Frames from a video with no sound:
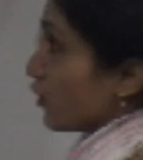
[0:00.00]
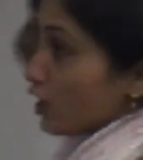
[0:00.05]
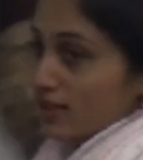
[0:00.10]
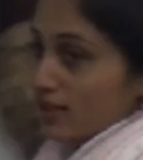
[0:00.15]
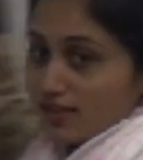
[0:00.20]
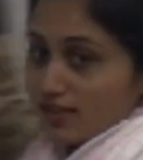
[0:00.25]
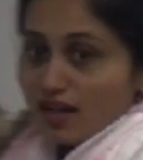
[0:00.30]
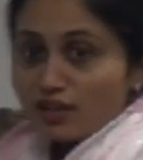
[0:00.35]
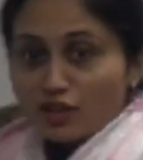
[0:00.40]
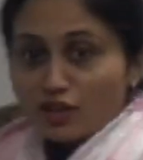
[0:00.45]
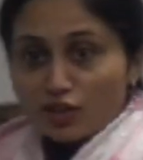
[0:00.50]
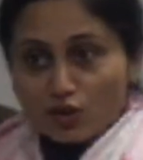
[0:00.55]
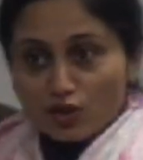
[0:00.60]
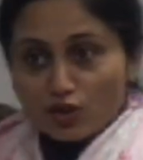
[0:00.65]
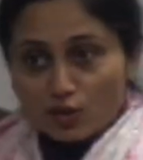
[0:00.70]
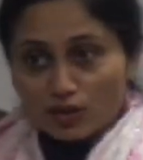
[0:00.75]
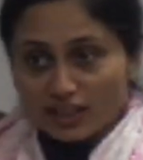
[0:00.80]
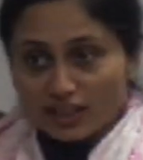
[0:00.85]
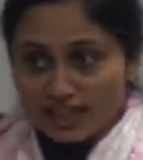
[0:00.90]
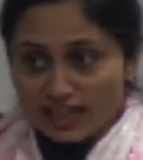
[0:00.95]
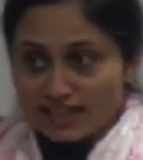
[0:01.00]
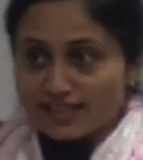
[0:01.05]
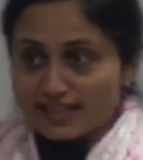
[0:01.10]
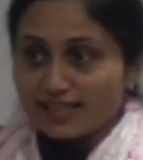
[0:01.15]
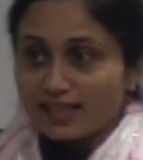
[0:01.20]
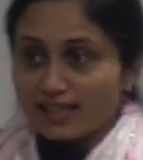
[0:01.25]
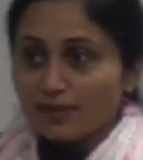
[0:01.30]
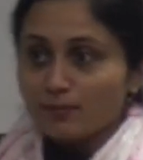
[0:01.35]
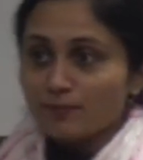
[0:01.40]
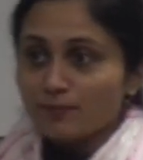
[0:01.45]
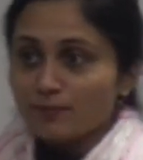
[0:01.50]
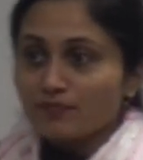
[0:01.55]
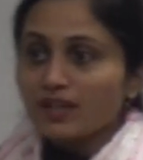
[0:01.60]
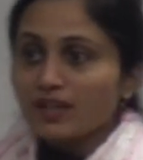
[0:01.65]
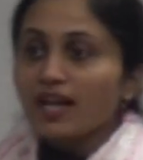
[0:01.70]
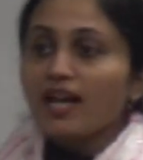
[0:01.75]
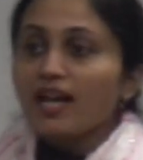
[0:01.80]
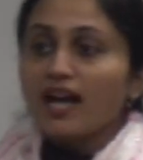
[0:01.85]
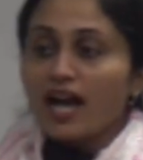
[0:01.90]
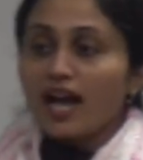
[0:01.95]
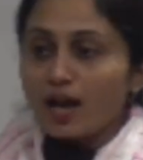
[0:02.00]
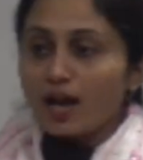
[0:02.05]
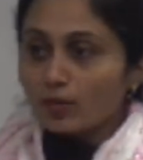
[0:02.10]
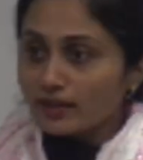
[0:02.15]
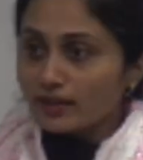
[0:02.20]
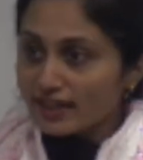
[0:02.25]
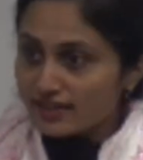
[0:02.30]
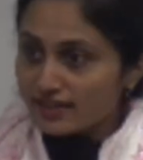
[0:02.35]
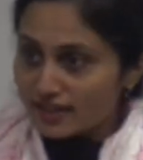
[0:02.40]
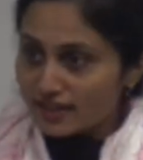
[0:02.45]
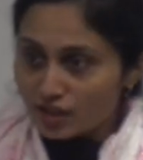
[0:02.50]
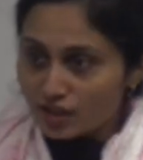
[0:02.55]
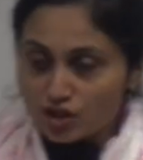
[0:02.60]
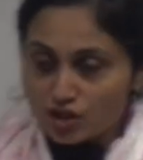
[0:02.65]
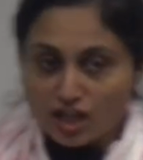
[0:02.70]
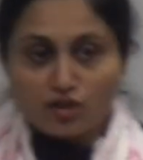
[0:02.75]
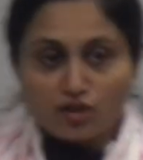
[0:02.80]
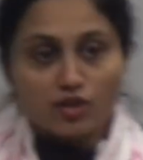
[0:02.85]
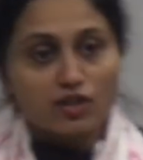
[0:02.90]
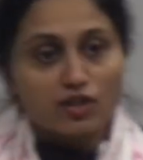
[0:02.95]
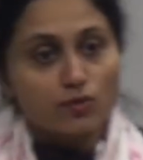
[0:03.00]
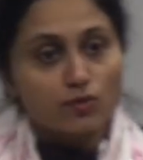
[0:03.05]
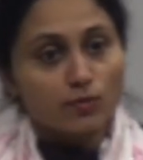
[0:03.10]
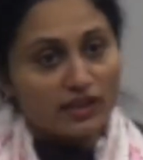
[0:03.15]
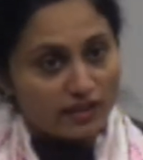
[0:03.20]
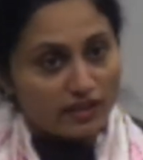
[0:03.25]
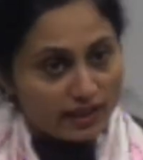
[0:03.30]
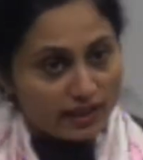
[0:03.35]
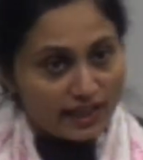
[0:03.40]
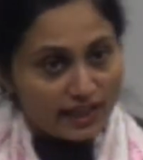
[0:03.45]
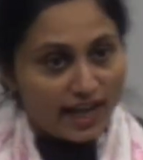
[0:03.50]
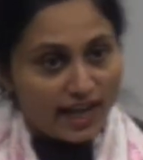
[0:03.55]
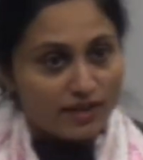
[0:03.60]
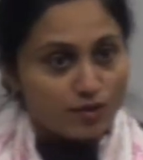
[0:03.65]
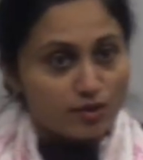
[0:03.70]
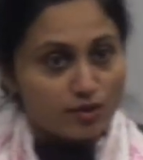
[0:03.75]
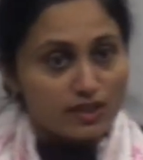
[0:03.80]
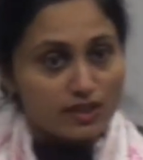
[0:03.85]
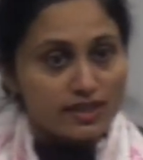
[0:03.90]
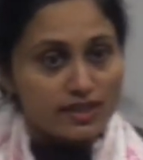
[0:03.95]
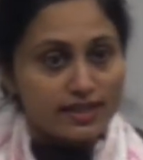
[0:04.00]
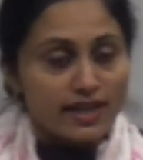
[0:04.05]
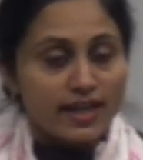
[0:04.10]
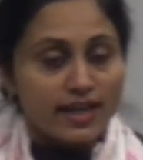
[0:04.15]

understood Kc, how Kc changes with the reactions,